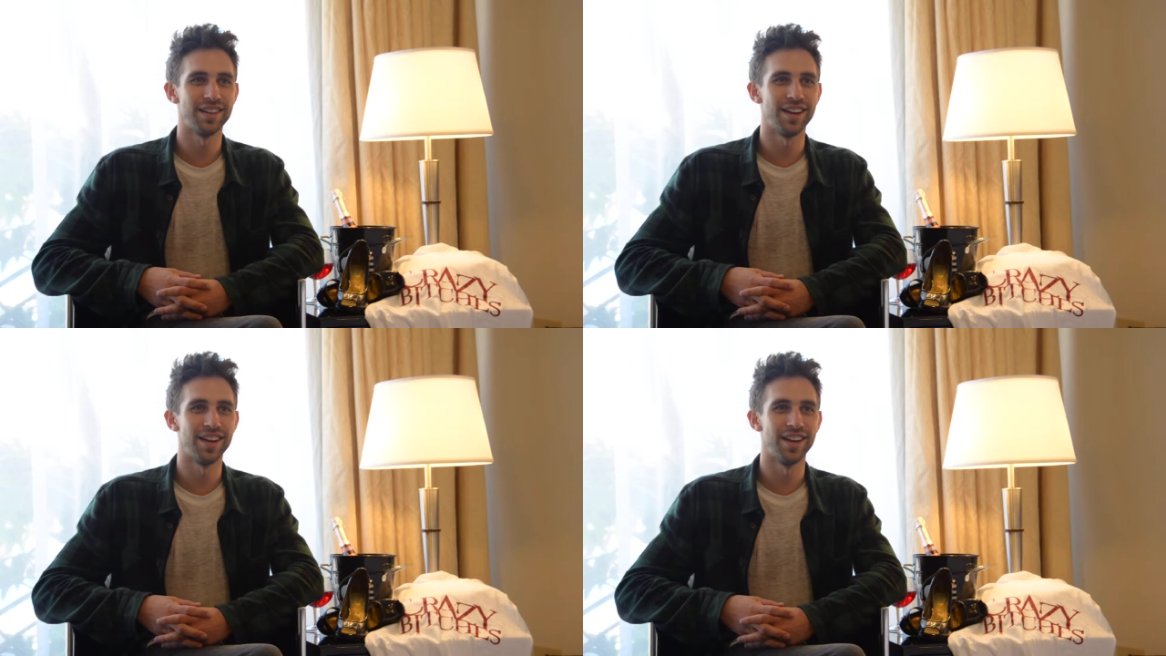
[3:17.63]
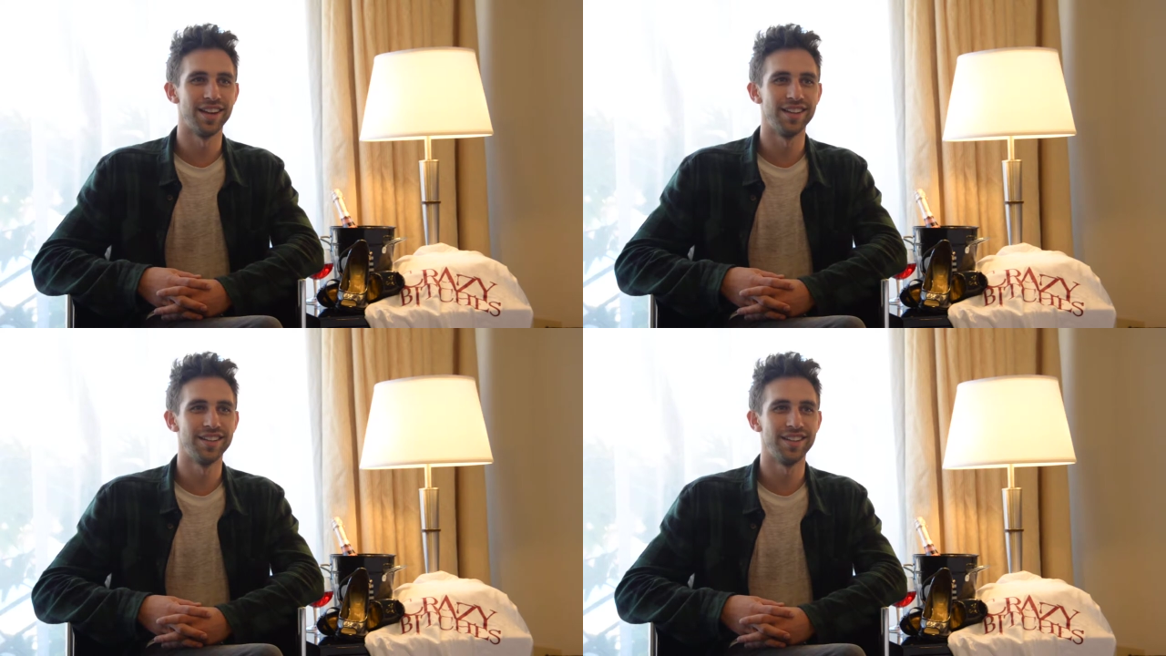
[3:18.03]

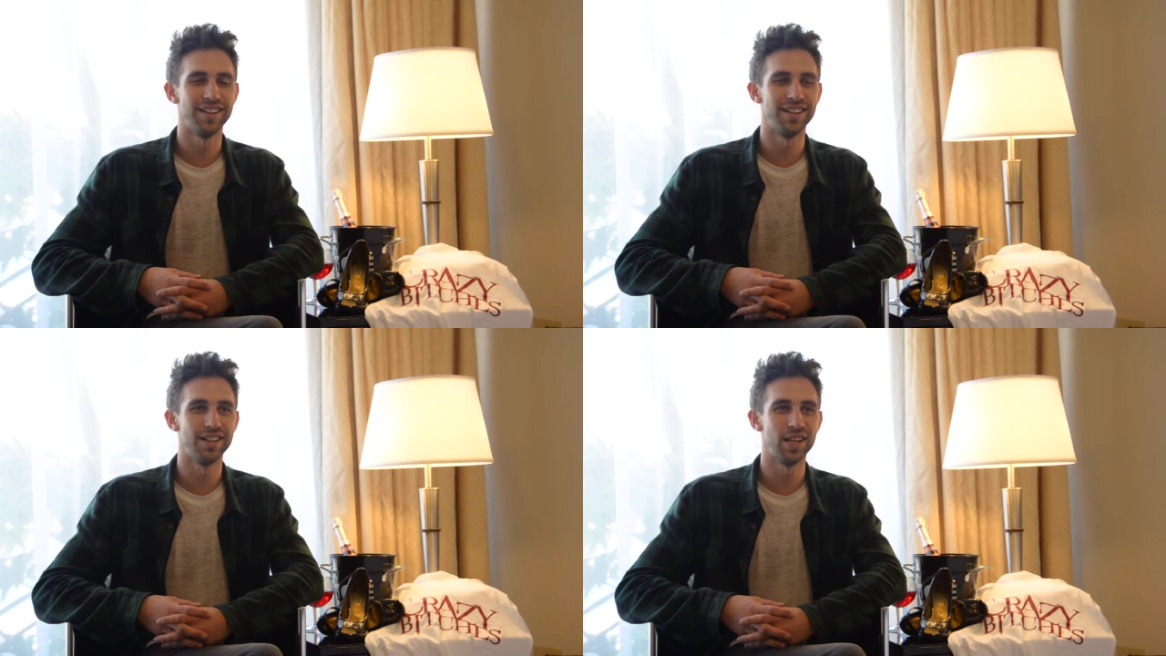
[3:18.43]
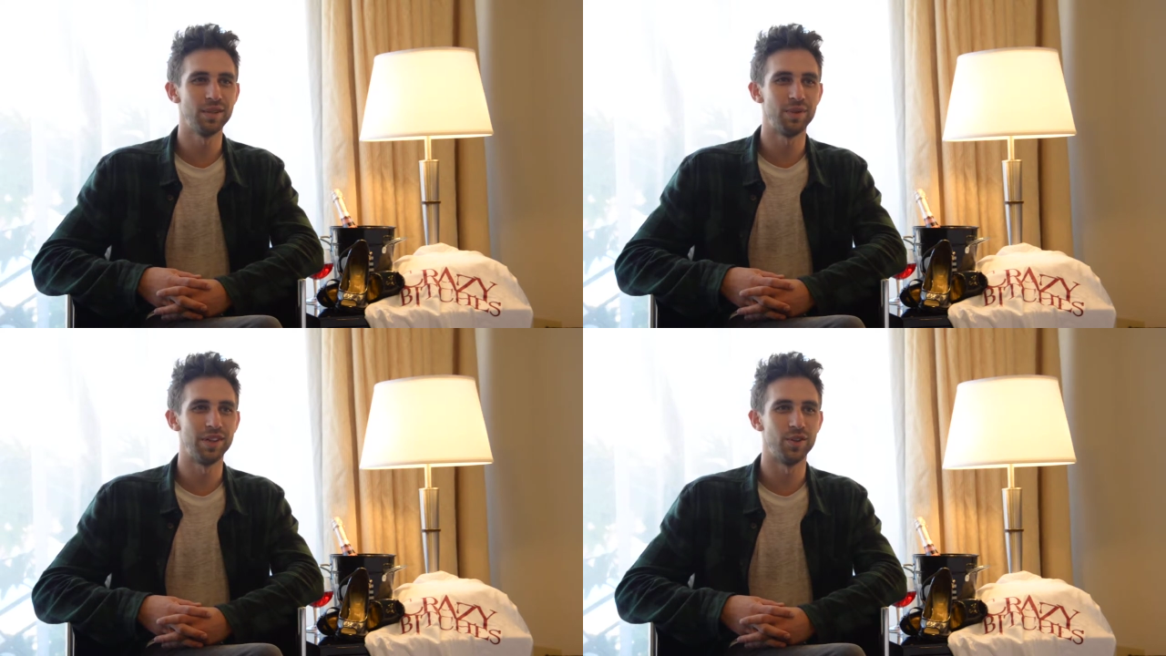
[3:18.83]
in the
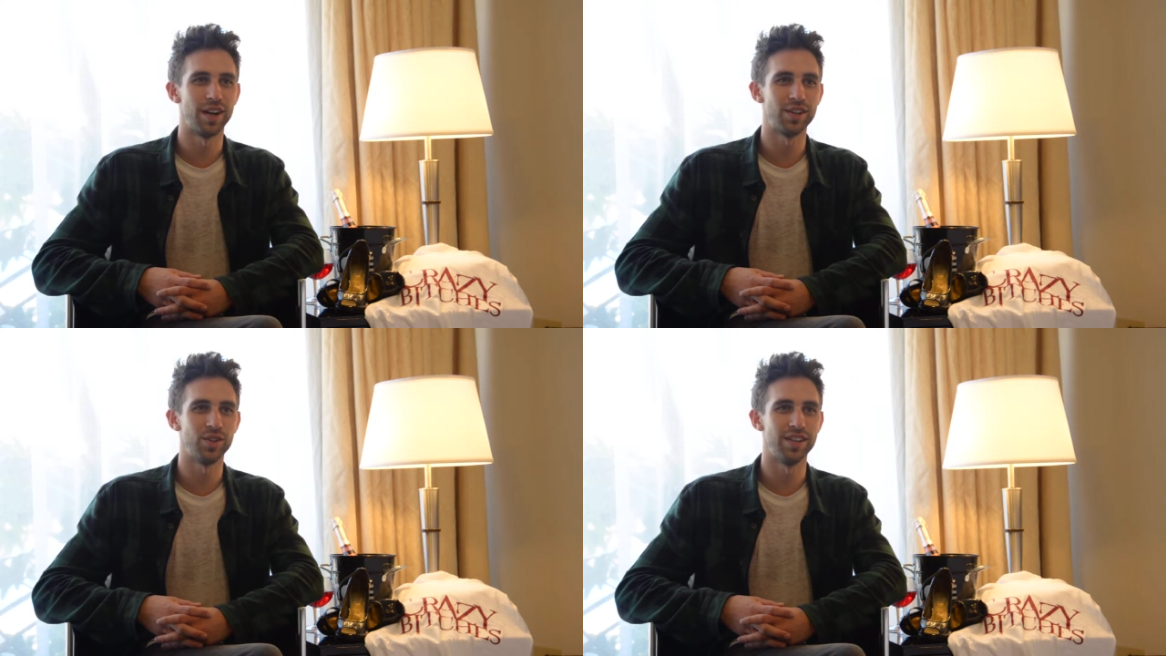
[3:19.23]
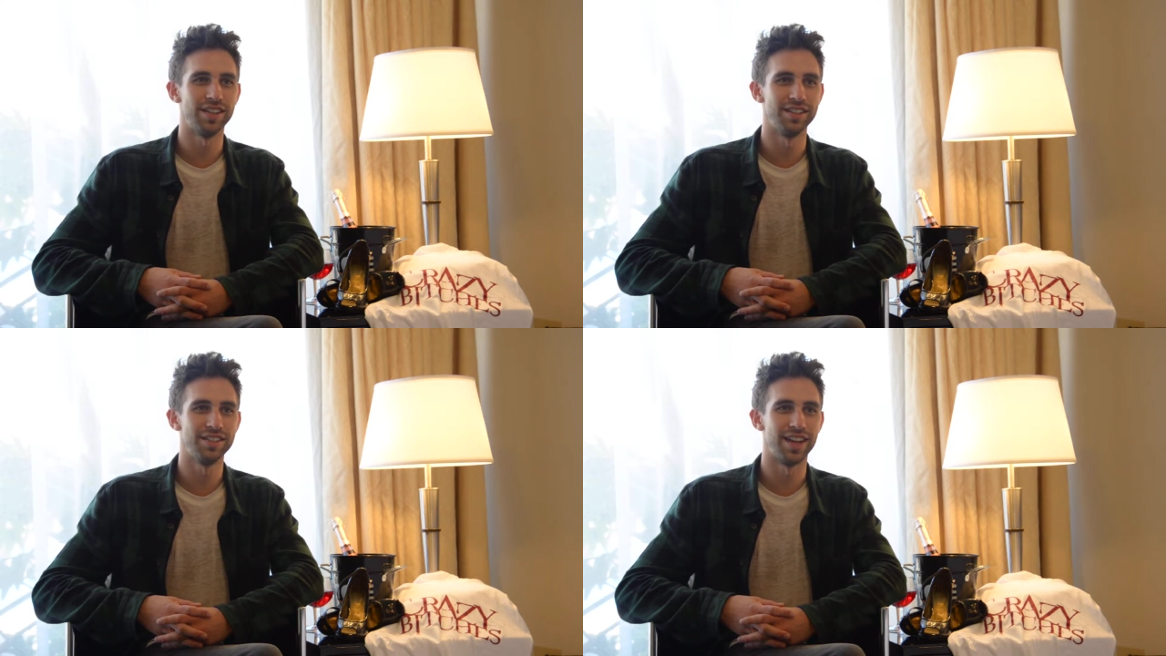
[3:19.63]
lesbian direction
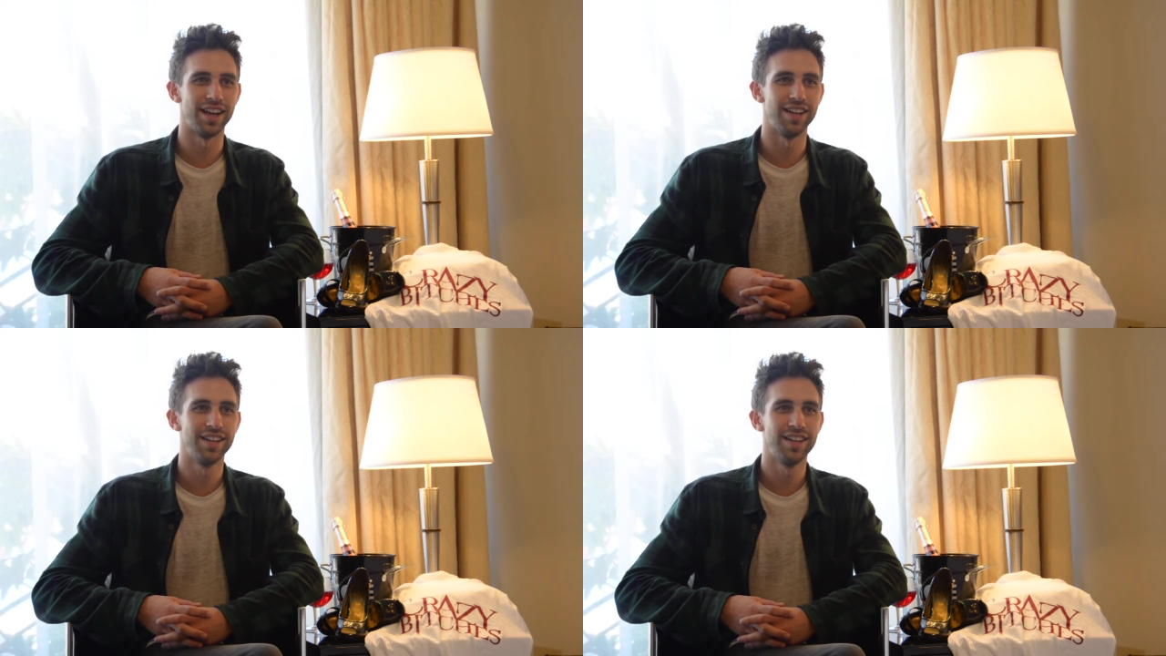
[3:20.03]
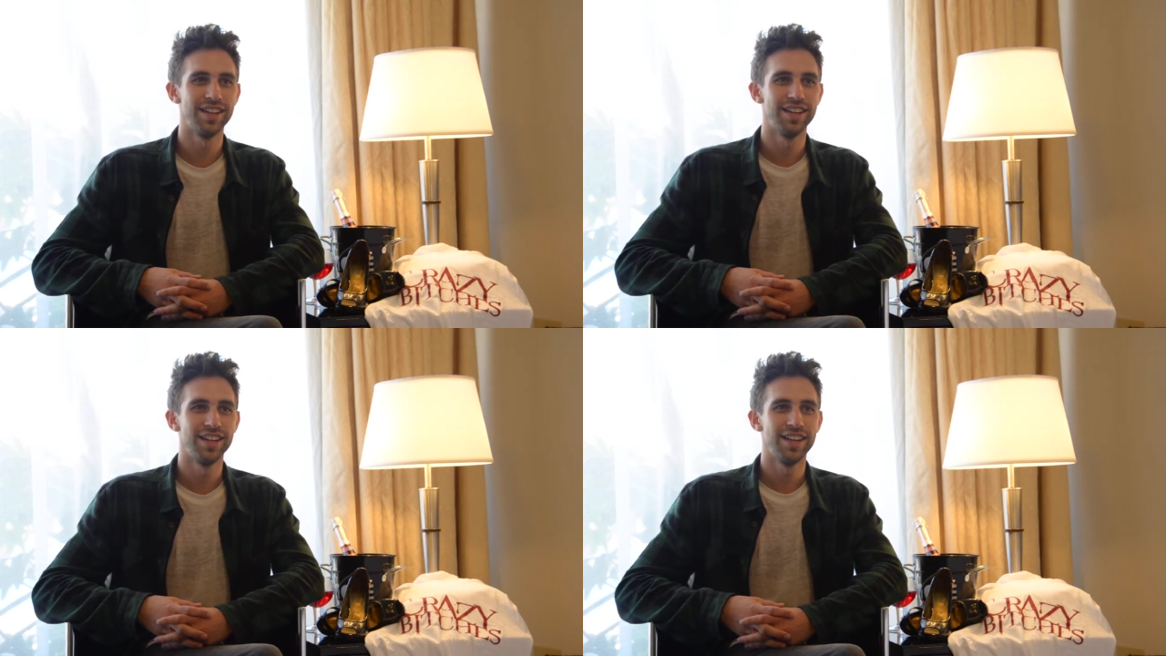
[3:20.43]
is that,
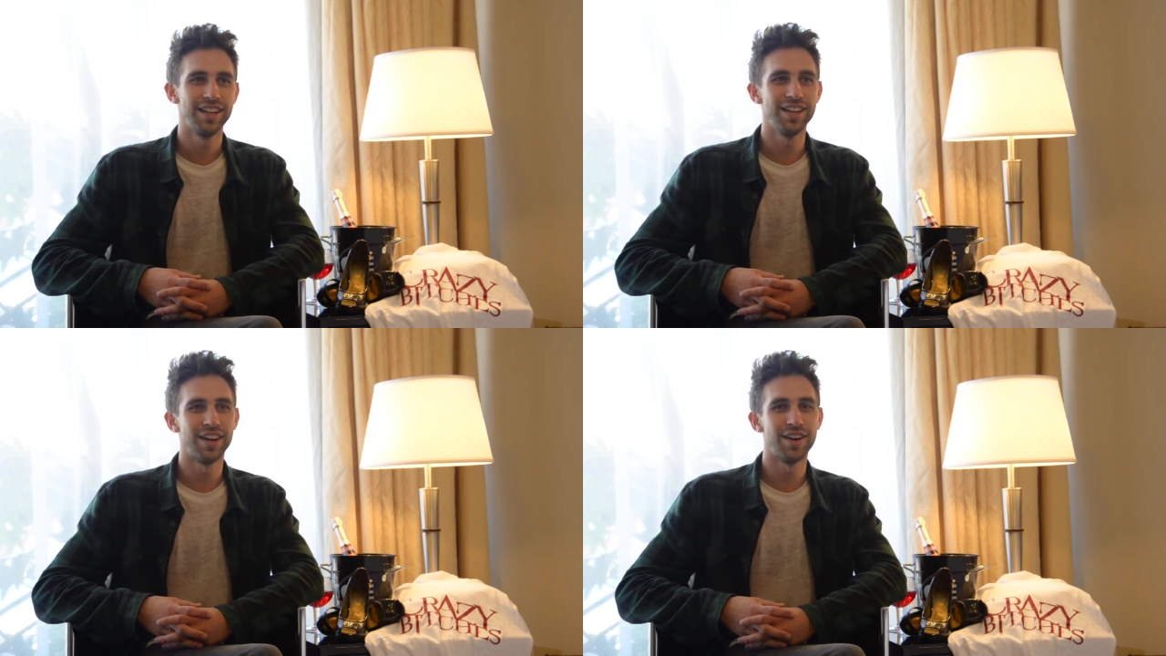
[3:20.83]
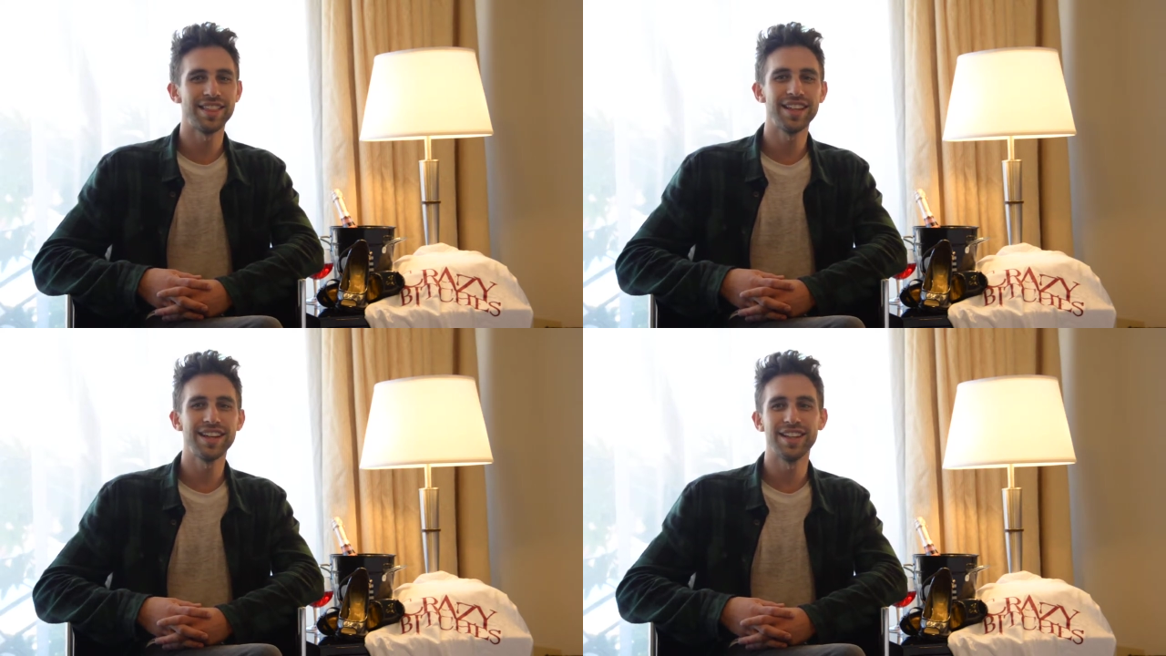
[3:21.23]
you know, I
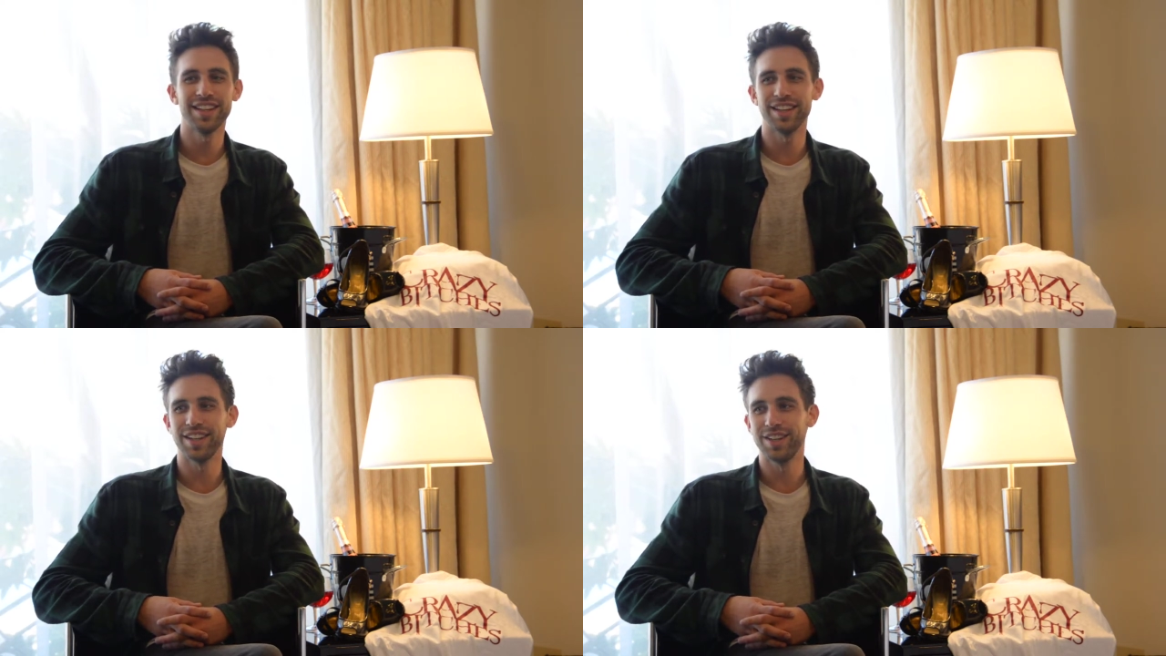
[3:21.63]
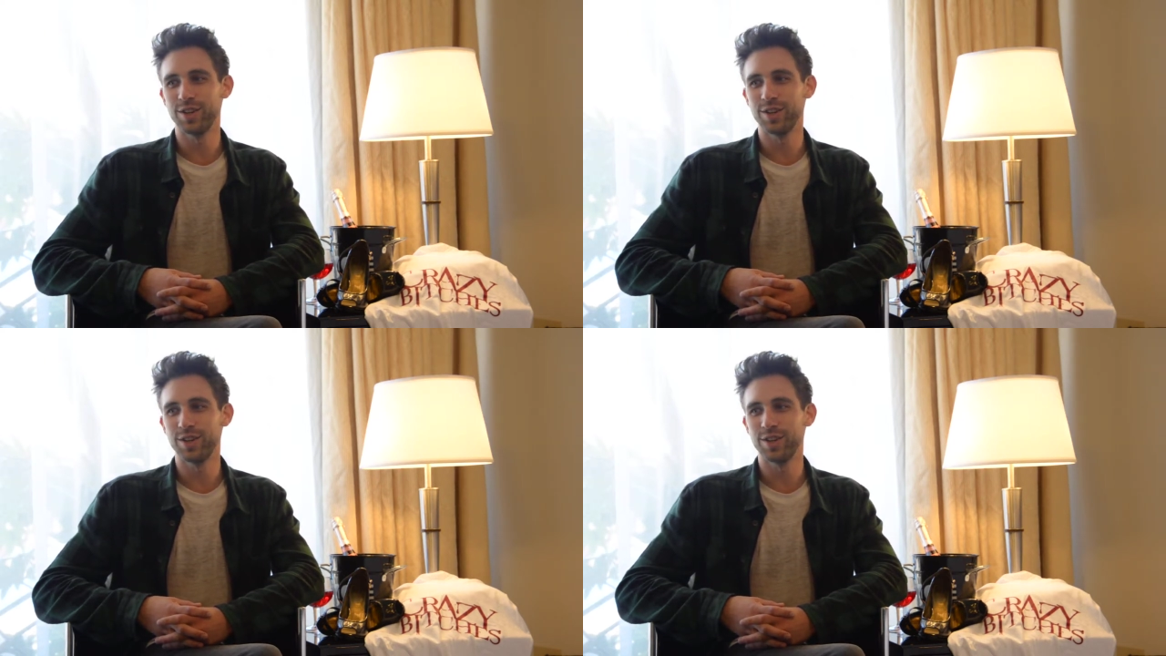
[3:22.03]
think like